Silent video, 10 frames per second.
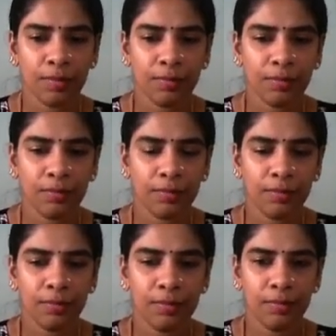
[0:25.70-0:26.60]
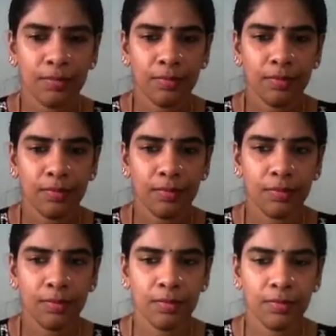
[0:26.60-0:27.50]

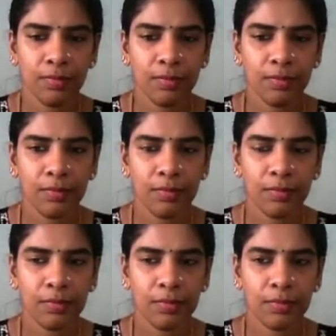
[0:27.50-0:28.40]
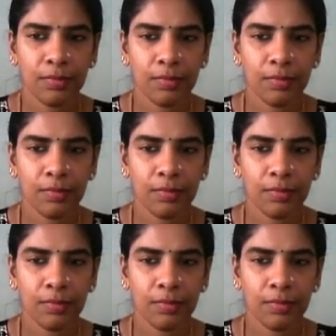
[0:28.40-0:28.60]
(no one is talking)